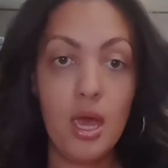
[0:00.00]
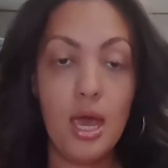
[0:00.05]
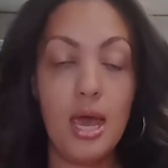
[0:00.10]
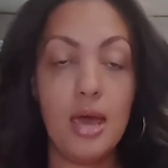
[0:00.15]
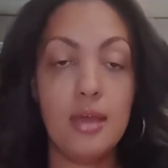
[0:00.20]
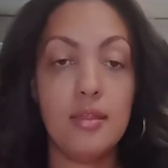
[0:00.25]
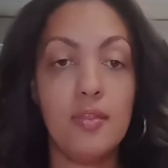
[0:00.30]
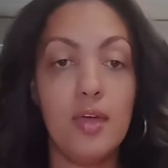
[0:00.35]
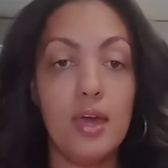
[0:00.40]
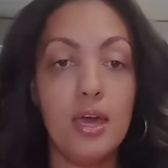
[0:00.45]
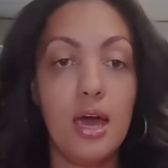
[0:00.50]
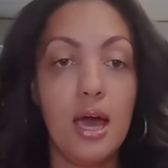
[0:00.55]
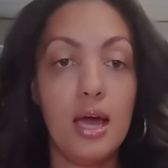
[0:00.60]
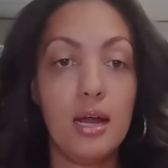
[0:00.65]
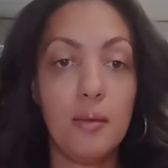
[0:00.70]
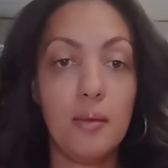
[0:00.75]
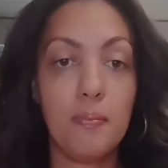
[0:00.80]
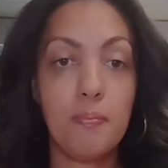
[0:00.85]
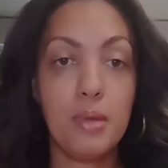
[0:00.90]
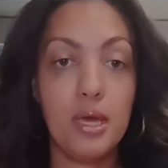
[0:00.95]
and then they
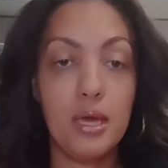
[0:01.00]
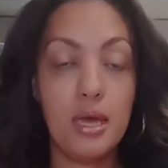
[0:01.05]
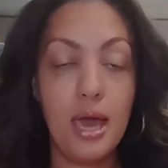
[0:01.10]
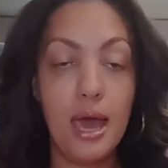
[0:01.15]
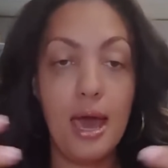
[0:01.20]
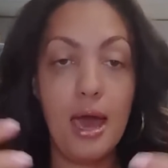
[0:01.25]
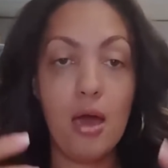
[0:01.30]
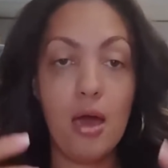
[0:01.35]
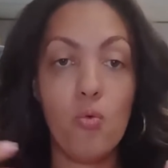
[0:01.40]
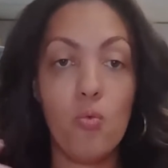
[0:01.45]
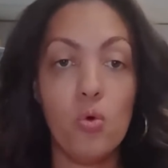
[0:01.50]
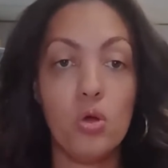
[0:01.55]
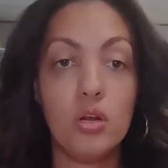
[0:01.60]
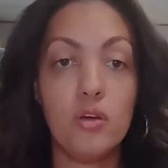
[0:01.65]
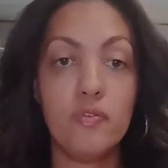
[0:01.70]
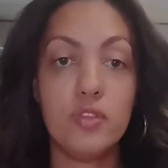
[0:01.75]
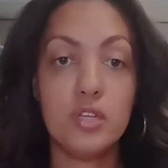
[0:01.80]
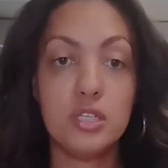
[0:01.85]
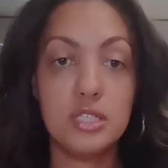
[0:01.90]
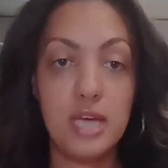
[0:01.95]
kind of meet at one
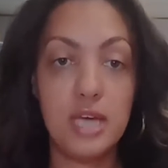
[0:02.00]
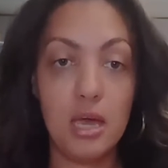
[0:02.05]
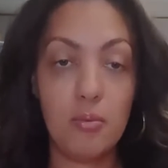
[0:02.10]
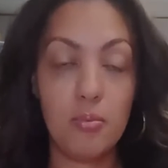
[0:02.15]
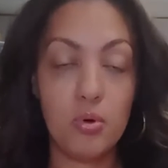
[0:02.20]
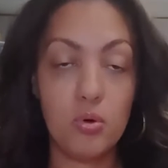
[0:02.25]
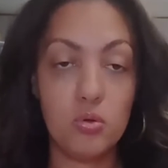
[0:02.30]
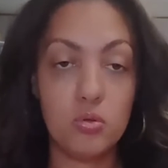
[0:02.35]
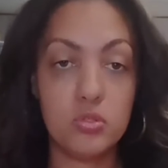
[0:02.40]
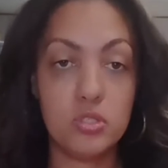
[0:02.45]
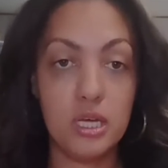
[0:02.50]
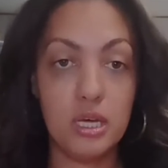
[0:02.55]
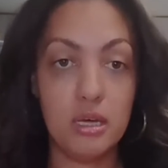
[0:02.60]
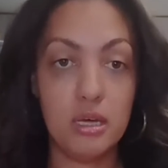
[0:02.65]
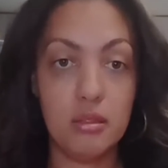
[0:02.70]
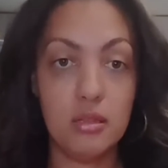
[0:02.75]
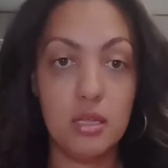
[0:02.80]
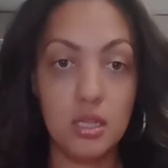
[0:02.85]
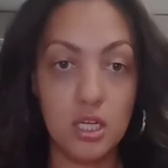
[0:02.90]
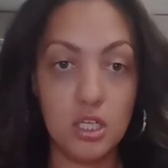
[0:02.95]
of the tables
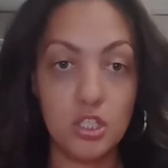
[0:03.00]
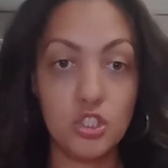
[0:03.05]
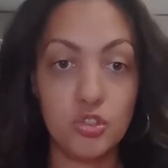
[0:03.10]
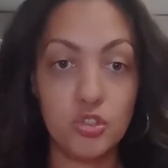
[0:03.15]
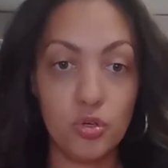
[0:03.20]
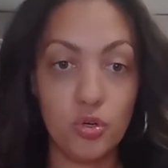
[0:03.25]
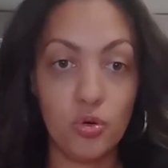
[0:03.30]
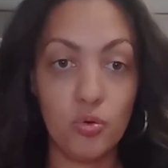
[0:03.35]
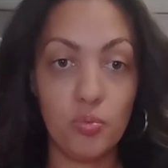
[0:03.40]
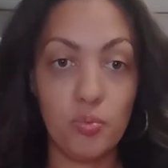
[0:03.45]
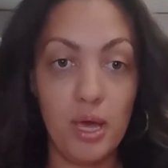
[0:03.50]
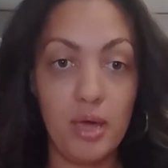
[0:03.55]
in the lunchroom.